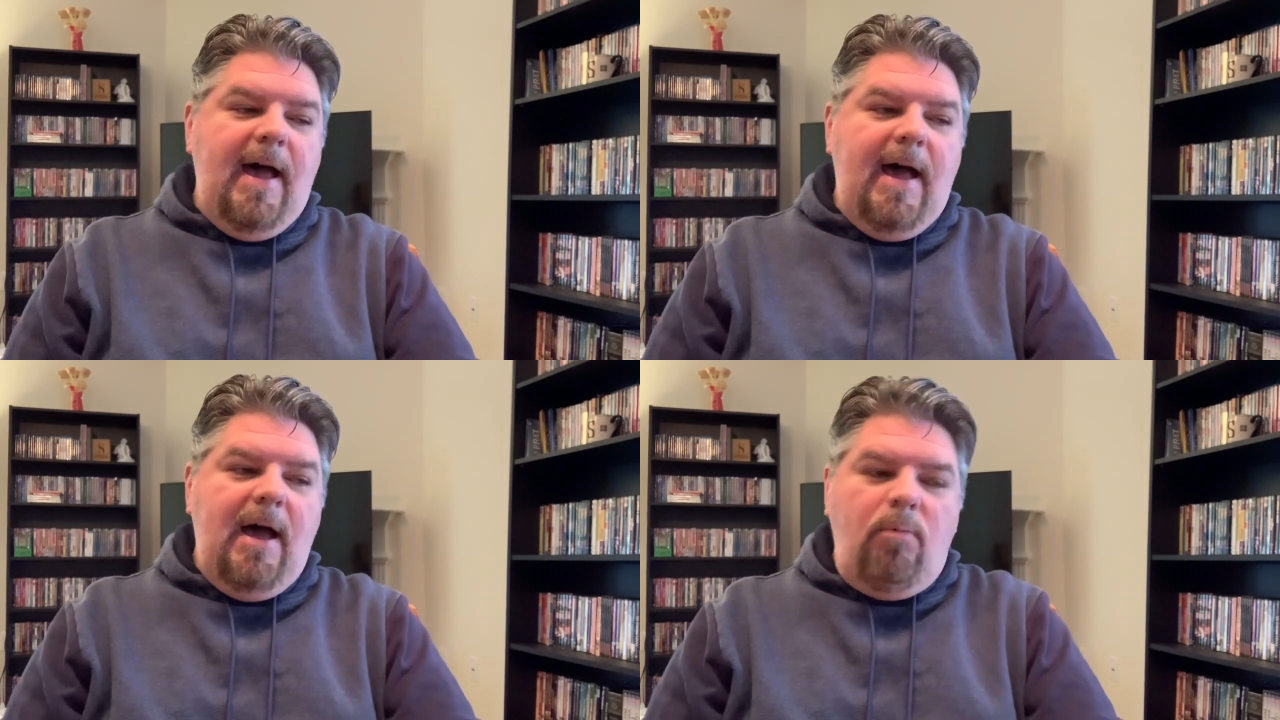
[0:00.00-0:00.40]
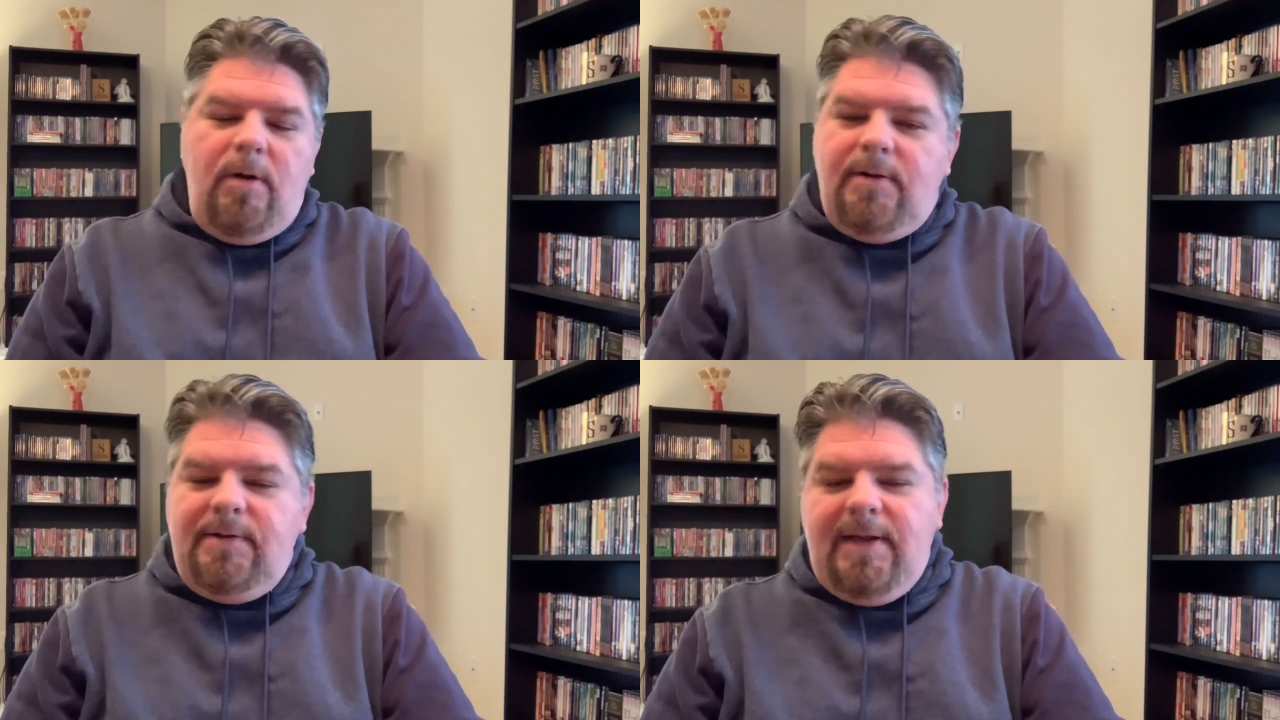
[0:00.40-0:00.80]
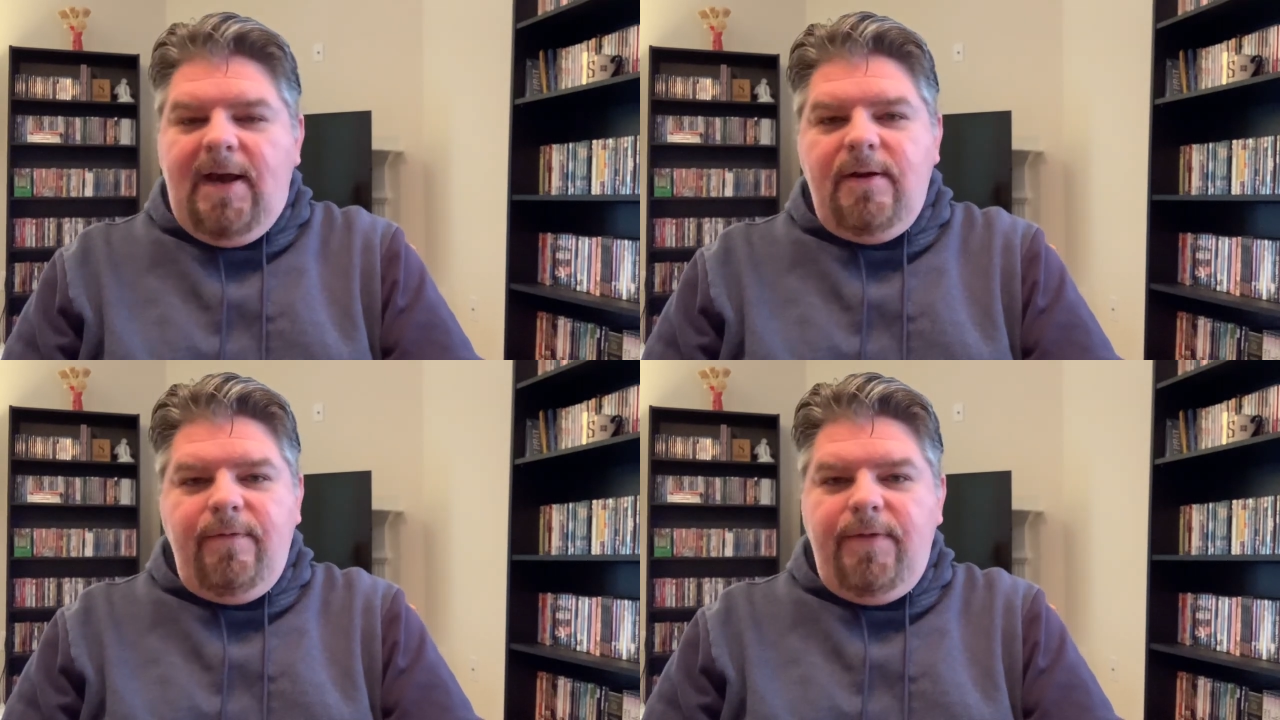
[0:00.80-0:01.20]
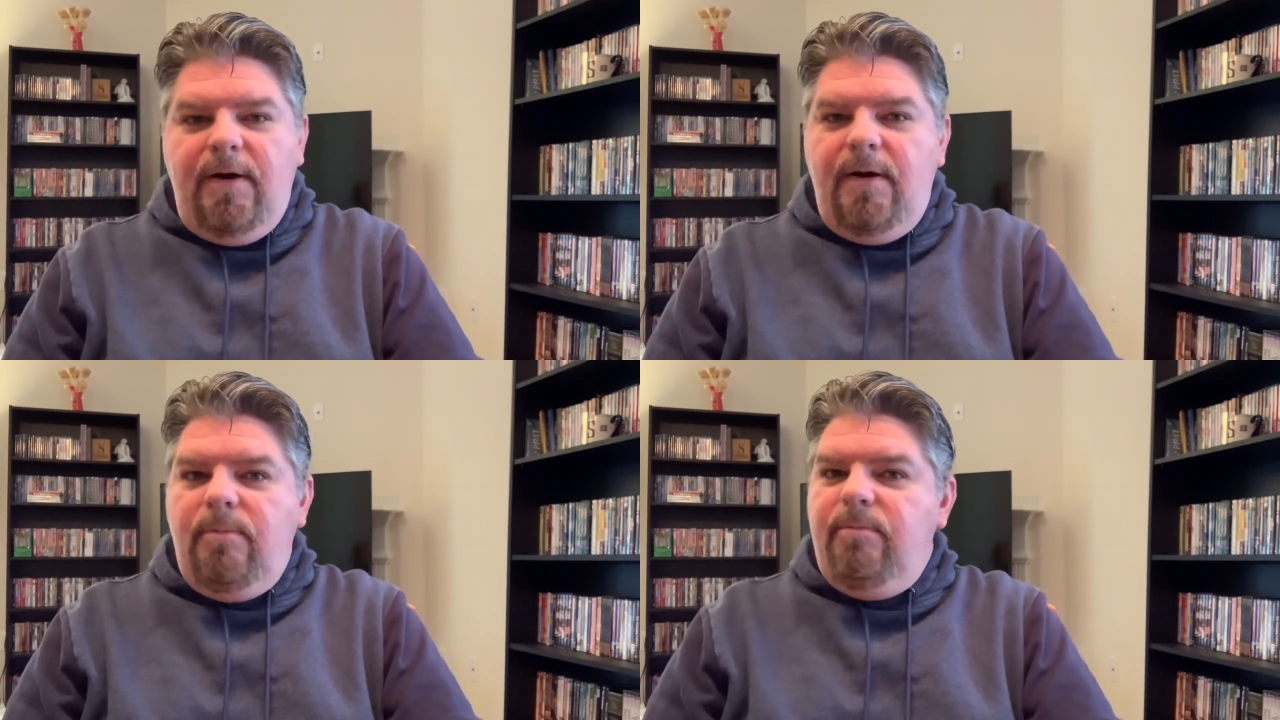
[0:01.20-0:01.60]
I wouldn't doubt if
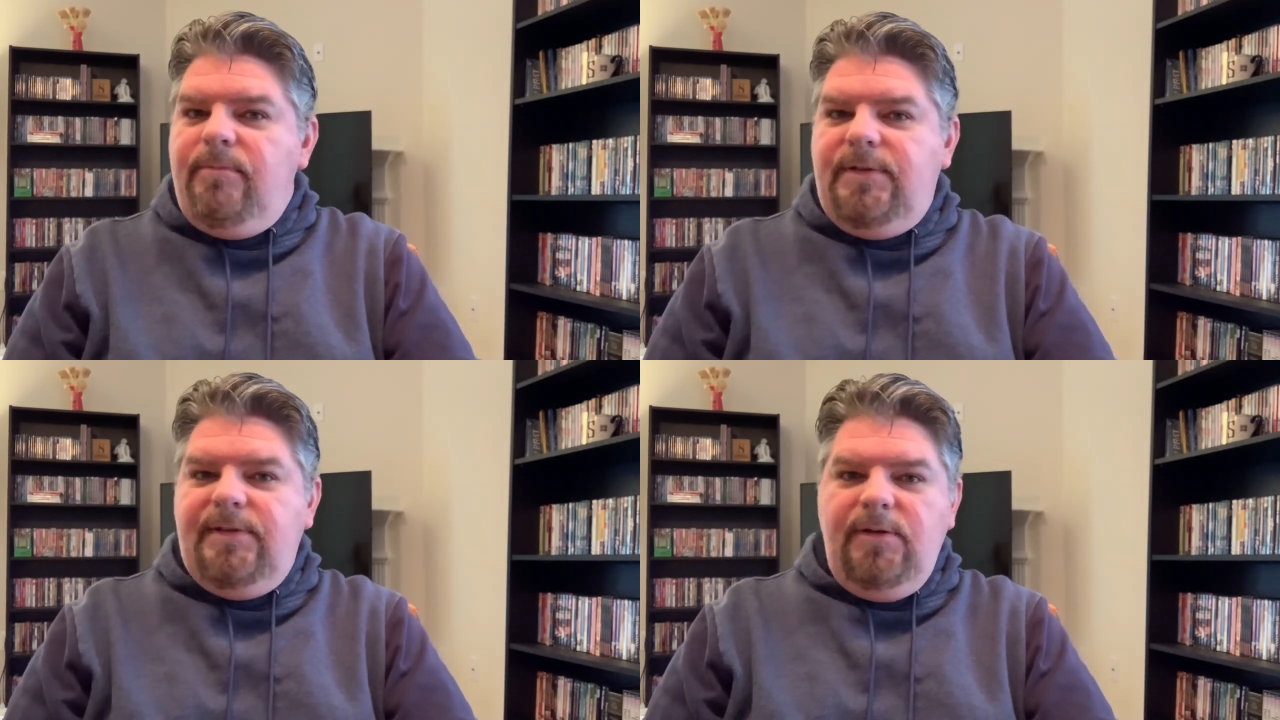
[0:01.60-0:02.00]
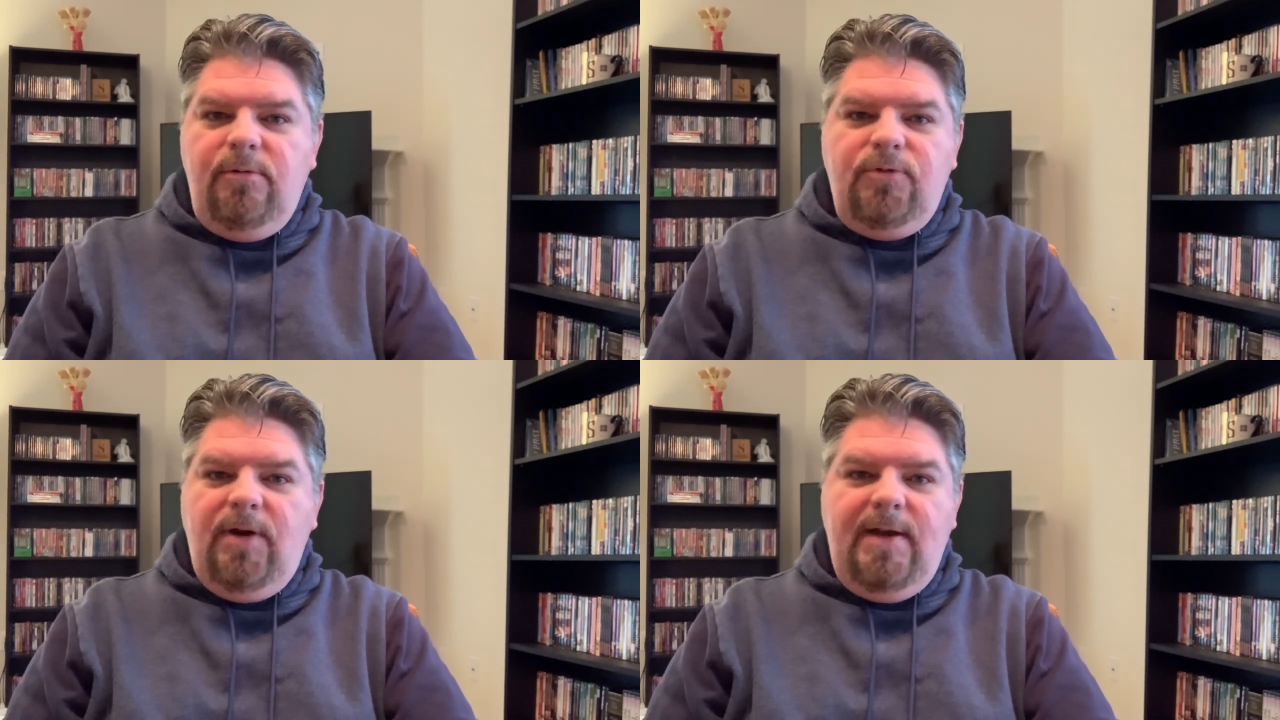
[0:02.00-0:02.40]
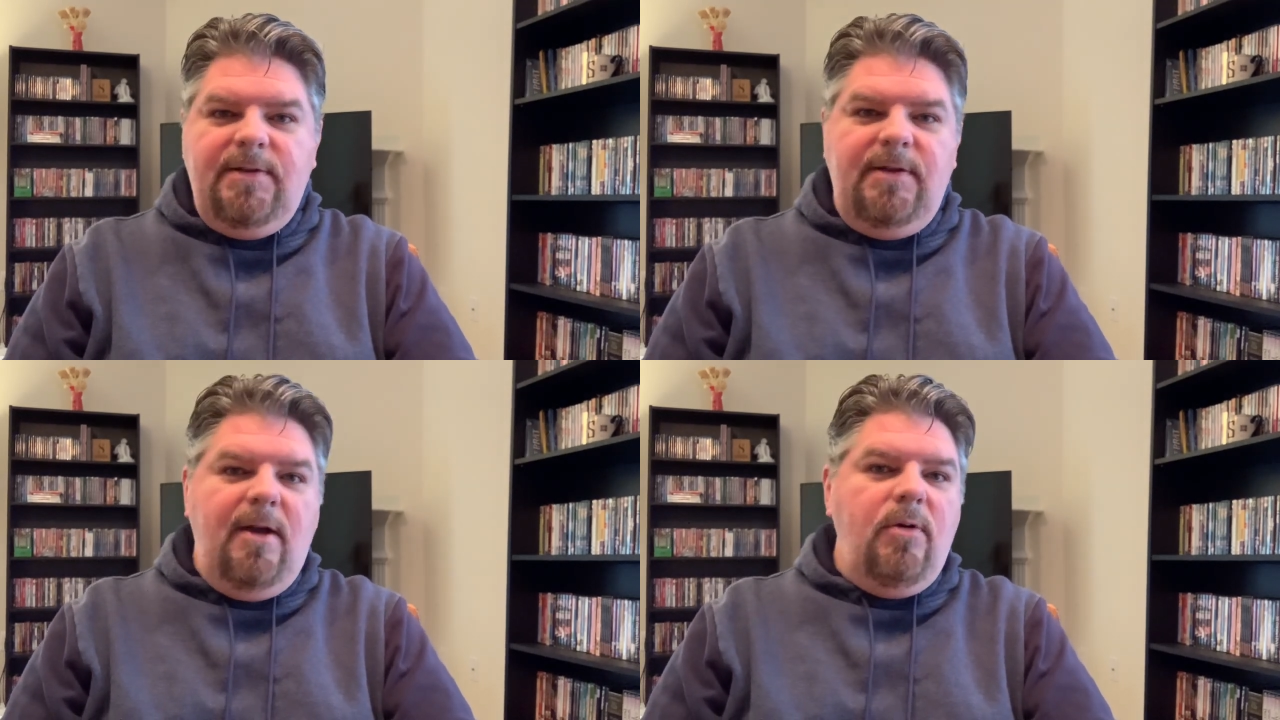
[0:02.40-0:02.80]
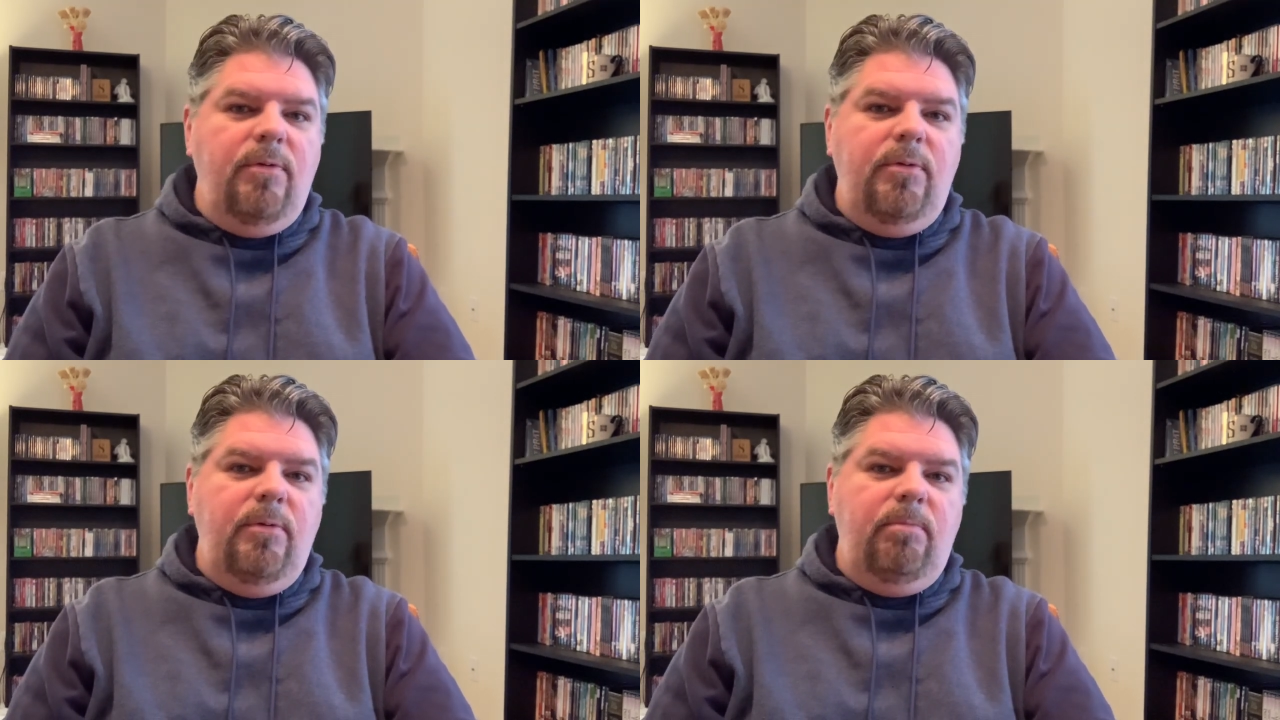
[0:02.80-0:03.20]
they're still trying to knock
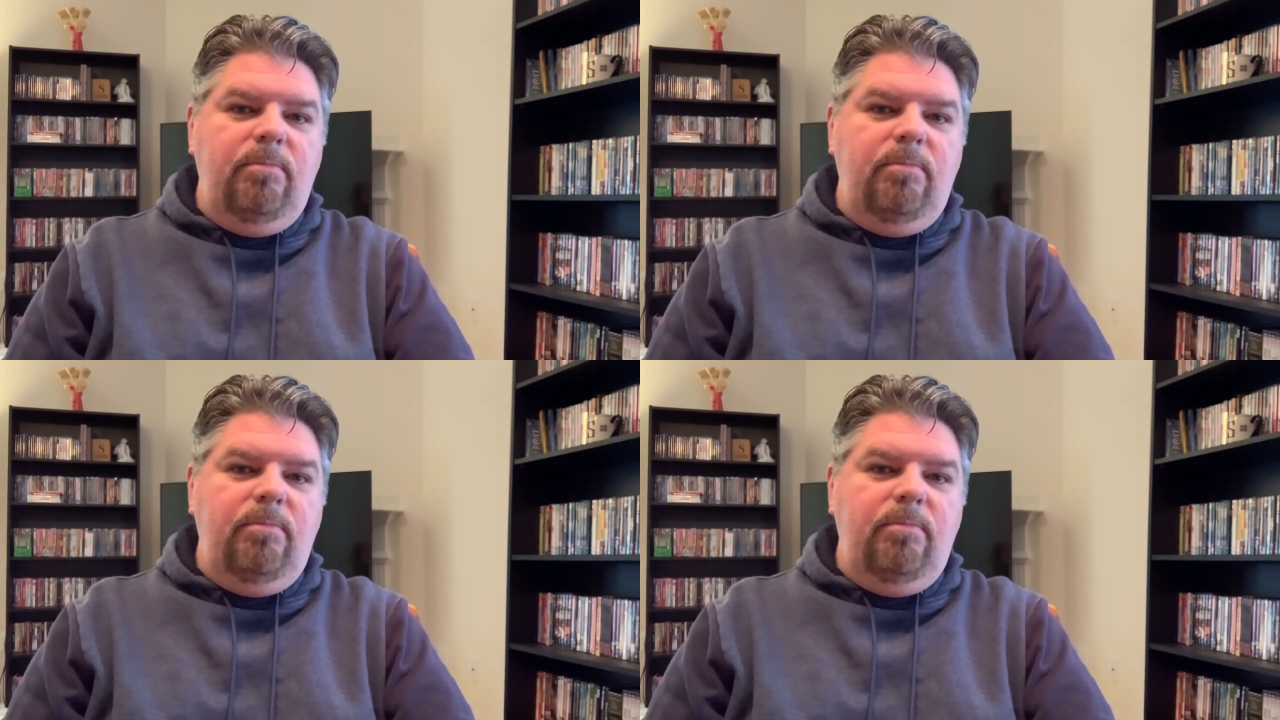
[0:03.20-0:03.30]
on the,